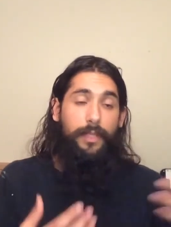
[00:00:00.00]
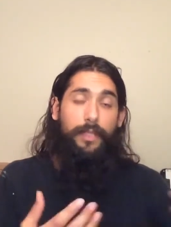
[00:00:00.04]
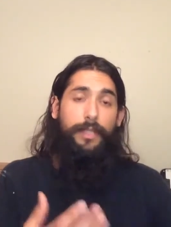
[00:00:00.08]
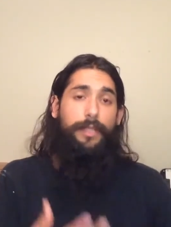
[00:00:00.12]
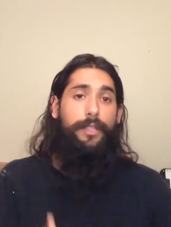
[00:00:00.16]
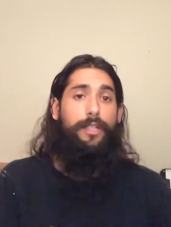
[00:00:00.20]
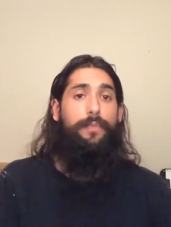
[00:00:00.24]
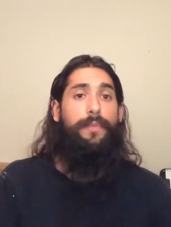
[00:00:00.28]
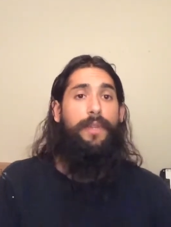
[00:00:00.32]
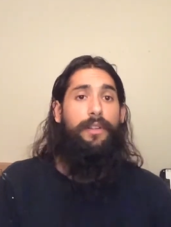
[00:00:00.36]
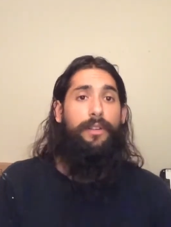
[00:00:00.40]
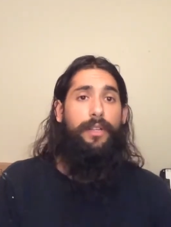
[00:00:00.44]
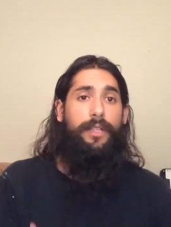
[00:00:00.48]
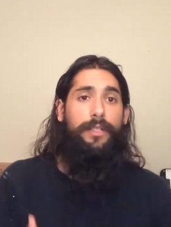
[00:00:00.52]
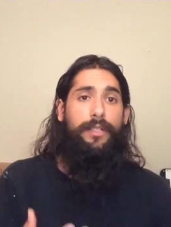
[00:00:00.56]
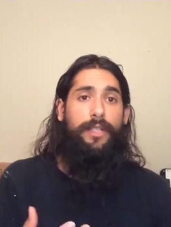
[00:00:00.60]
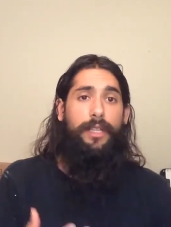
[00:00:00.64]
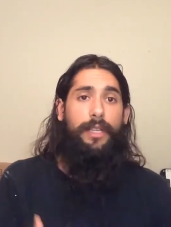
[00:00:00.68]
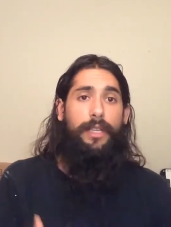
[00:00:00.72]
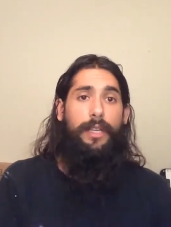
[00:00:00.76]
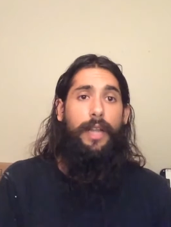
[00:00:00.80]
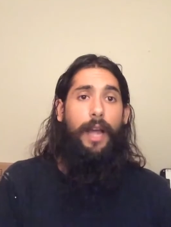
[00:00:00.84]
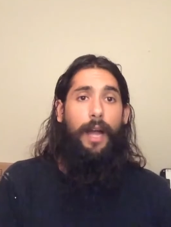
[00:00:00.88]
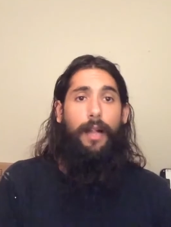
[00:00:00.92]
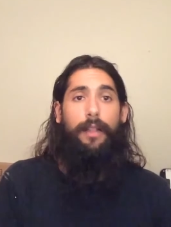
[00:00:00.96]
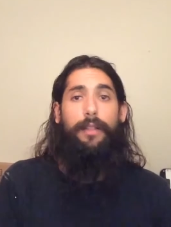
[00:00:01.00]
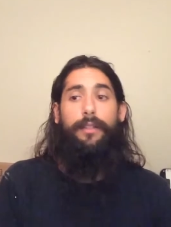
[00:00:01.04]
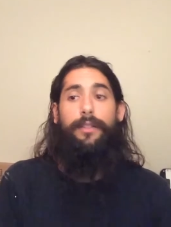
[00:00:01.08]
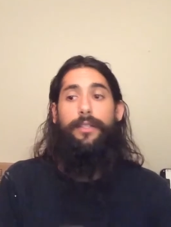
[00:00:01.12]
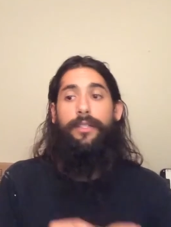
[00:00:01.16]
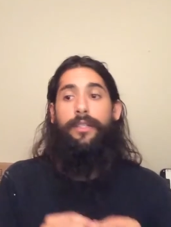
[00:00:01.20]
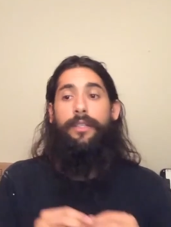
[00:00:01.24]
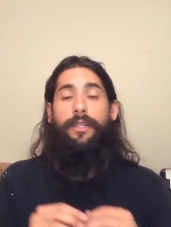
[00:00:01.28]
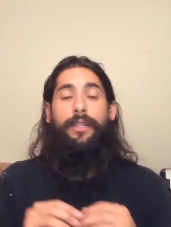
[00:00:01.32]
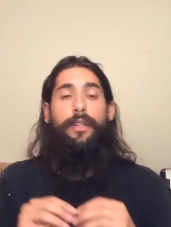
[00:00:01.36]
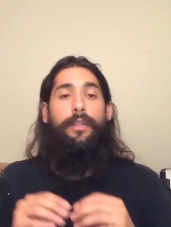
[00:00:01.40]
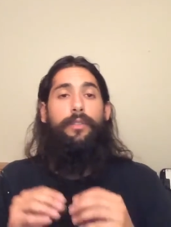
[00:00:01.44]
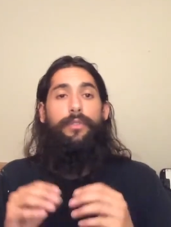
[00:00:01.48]
experience and
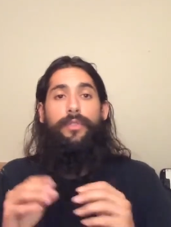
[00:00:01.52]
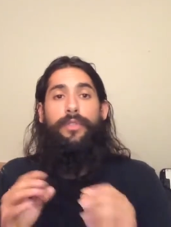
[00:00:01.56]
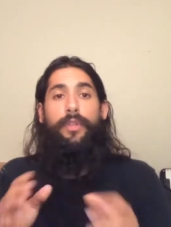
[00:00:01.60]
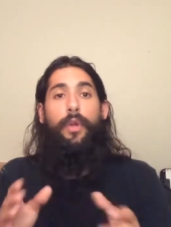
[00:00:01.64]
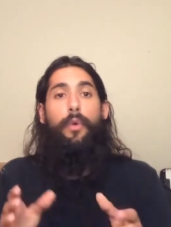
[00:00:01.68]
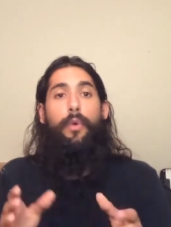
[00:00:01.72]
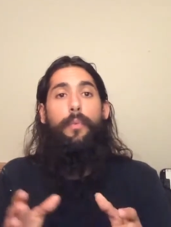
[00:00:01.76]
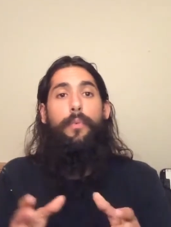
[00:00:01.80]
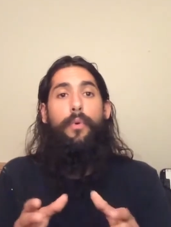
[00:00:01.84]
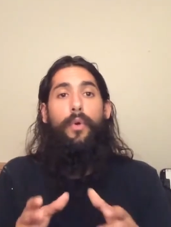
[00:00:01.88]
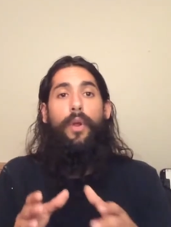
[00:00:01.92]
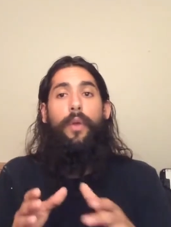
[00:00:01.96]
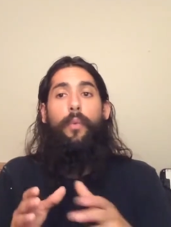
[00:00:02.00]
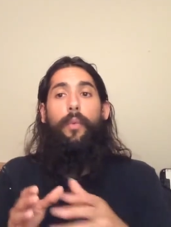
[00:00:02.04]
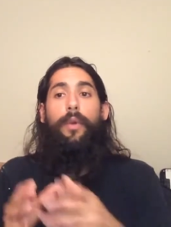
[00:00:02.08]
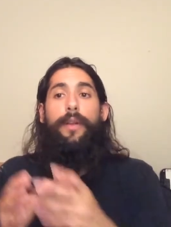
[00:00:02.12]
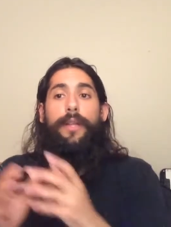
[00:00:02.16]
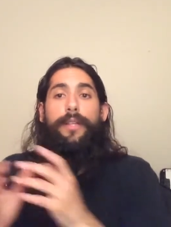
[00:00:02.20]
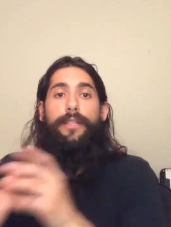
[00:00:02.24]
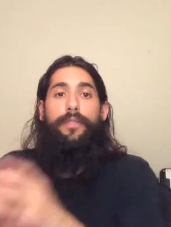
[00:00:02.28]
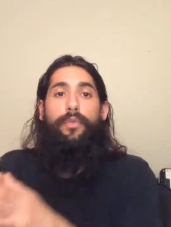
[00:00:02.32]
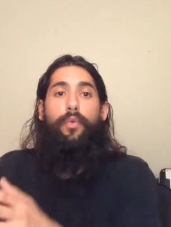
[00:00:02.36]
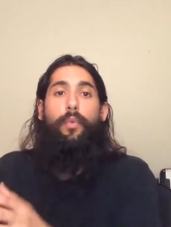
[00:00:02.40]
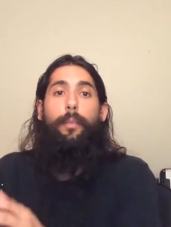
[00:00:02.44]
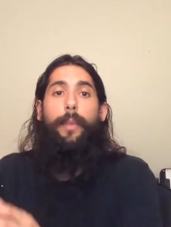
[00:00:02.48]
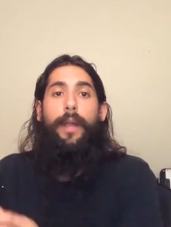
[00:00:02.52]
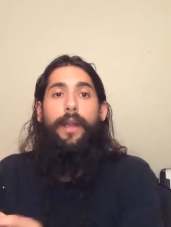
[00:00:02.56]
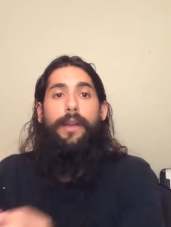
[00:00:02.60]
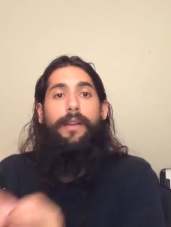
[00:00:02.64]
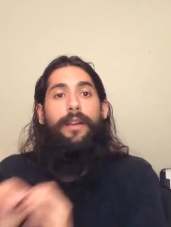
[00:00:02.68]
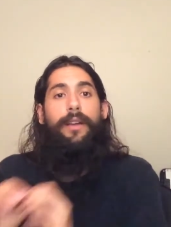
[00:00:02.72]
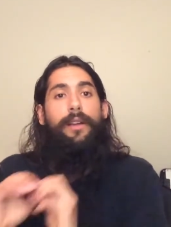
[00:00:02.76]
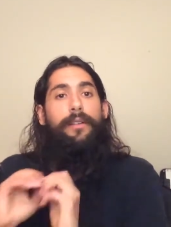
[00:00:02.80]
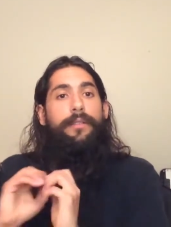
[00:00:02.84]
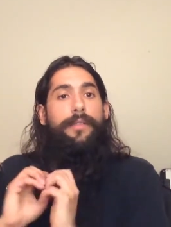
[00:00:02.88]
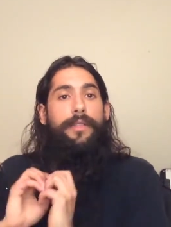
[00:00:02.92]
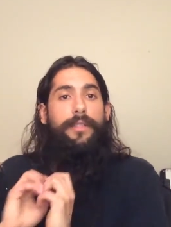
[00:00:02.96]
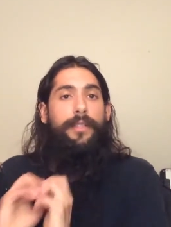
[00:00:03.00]
knowledge. There's no point where it gets to a
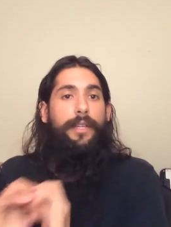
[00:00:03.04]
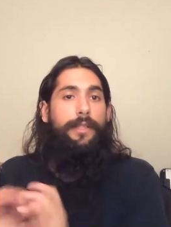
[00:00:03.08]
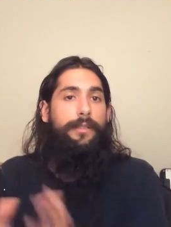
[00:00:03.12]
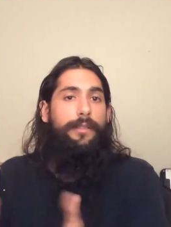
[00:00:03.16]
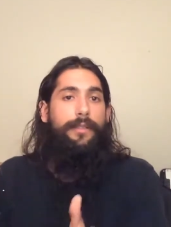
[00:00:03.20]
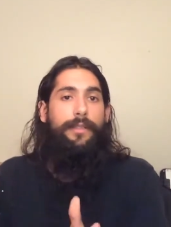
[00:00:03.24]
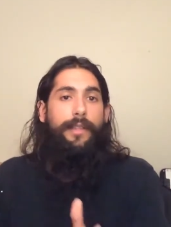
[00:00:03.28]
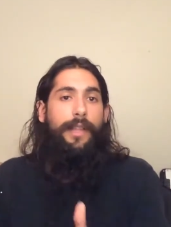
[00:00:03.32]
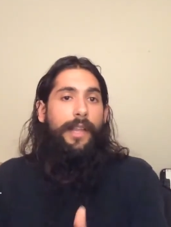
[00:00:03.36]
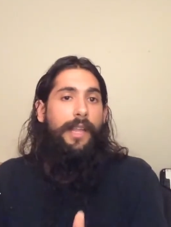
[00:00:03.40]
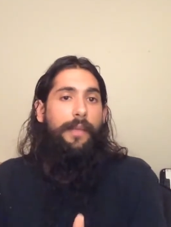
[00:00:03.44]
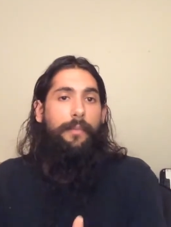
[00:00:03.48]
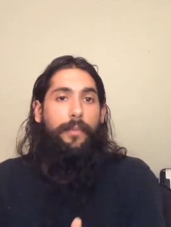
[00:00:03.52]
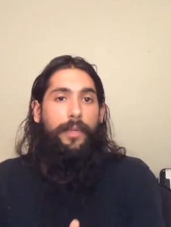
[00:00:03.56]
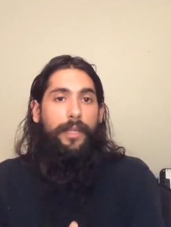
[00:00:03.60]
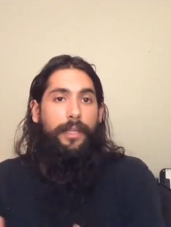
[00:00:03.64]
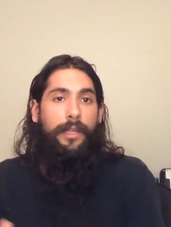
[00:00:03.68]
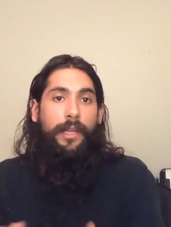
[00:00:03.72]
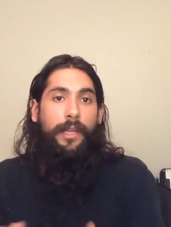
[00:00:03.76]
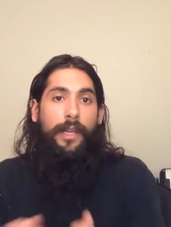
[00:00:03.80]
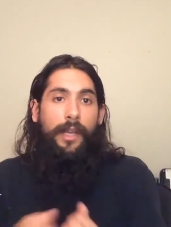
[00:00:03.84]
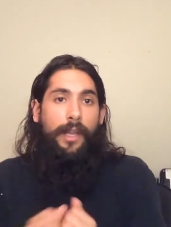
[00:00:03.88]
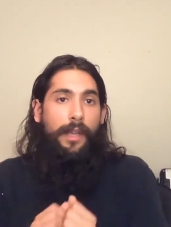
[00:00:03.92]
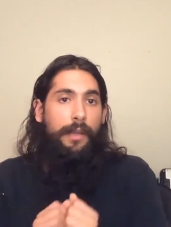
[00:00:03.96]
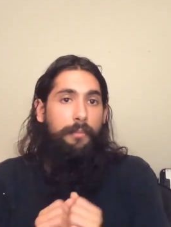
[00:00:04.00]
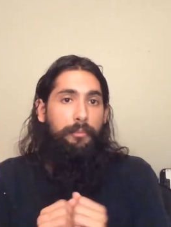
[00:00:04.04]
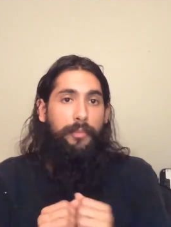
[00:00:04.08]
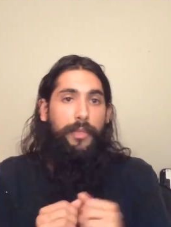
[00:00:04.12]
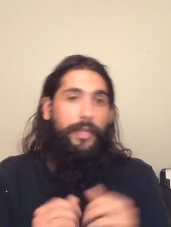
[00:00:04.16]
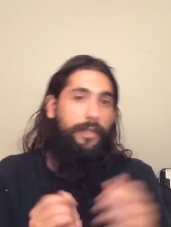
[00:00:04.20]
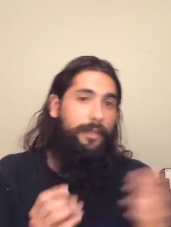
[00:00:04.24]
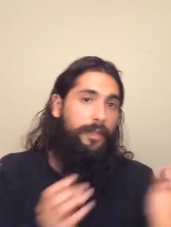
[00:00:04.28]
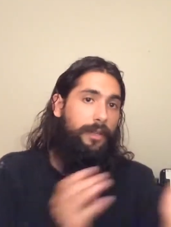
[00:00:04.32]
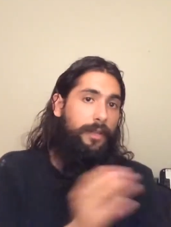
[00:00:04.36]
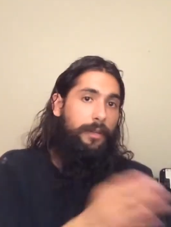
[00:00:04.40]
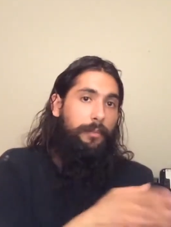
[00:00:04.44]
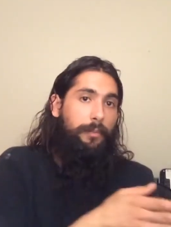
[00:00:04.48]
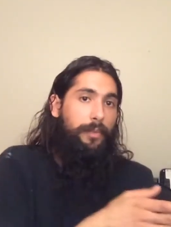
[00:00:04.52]
barrier and it's like, this can't be,
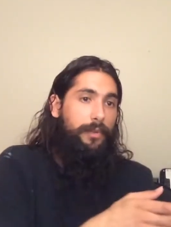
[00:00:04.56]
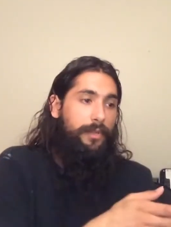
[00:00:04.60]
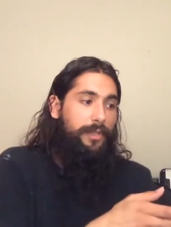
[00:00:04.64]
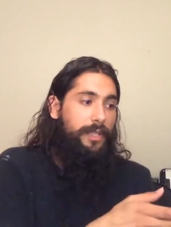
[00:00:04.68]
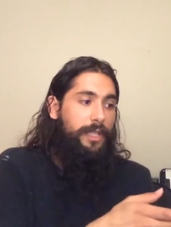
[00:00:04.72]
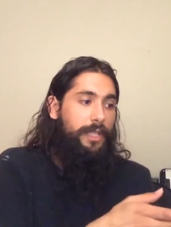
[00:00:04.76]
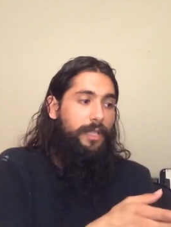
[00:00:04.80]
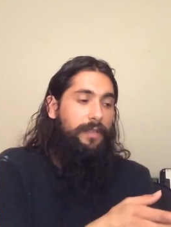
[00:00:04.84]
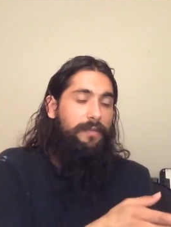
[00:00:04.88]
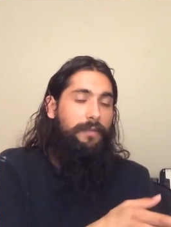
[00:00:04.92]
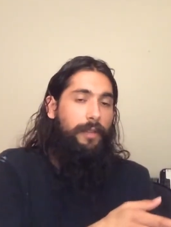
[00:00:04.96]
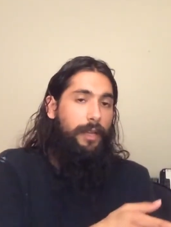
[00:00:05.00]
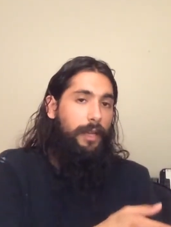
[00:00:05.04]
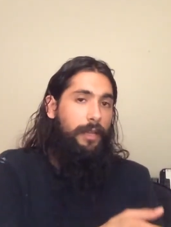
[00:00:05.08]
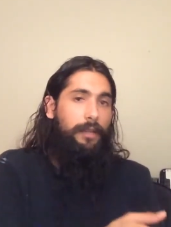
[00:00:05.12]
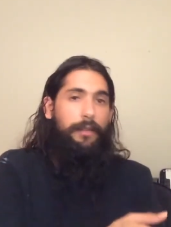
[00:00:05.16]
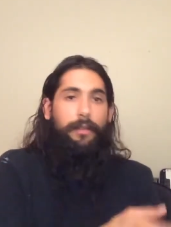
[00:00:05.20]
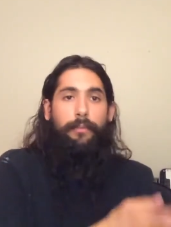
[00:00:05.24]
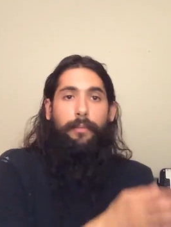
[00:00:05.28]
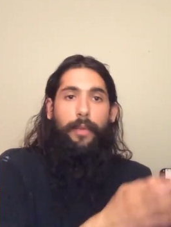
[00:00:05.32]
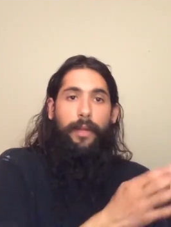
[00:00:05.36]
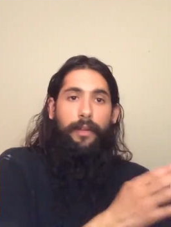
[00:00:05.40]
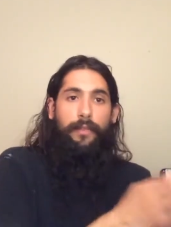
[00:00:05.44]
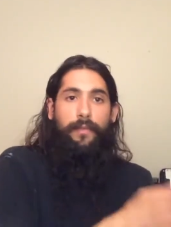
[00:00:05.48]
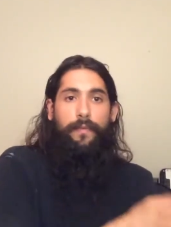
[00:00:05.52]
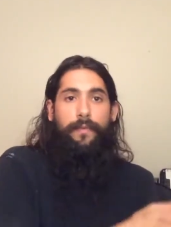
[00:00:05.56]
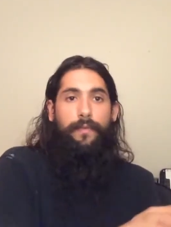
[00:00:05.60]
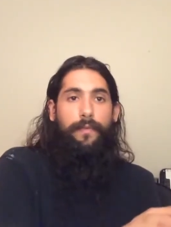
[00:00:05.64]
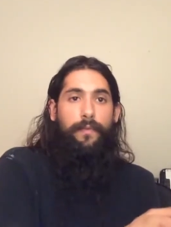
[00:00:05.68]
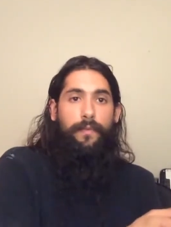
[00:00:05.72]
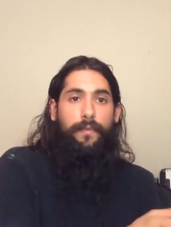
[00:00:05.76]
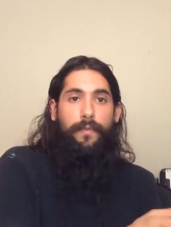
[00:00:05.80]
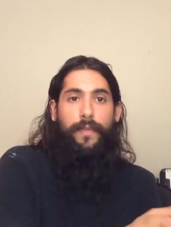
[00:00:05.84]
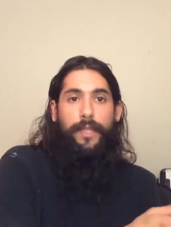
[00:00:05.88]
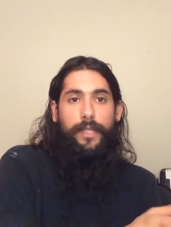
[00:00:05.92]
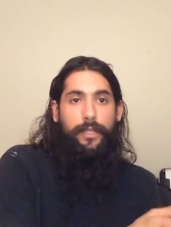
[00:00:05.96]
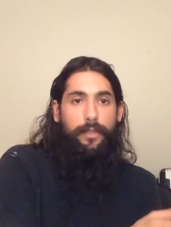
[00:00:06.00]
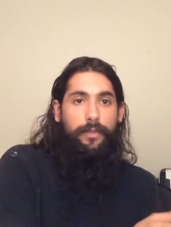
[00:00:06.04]
because I didn't perceive that in my
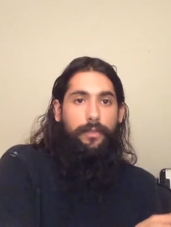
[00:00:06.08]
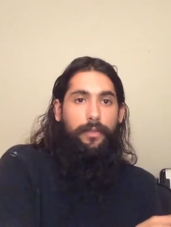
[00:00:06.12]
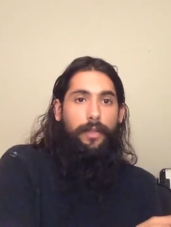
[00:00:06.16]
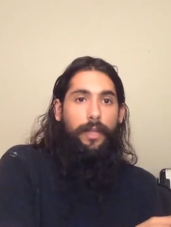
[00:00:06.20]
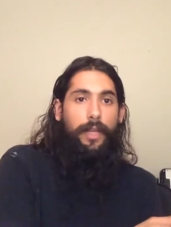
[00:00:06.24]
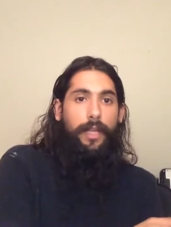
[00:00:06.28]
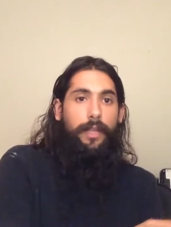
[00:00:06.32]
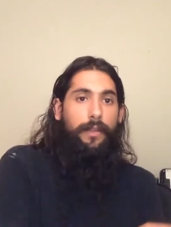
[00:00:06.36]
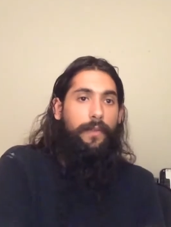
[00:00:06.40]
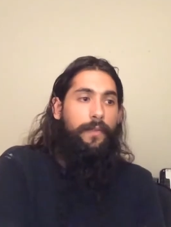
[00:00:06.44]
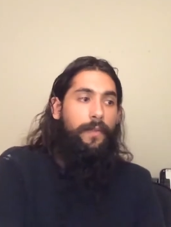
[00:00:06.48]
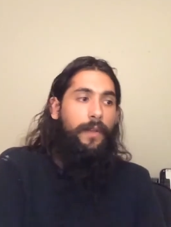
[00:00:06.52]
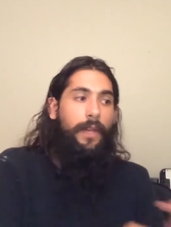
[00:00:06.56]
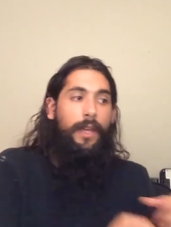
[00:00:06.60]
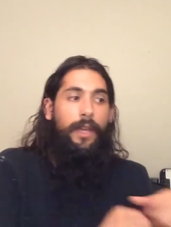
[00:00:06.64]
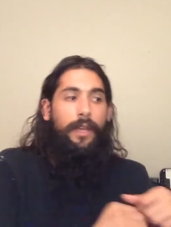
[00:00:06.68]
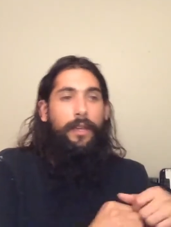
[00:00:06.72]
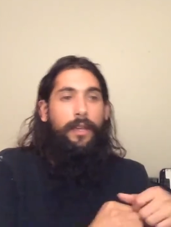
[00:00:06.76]
physical life.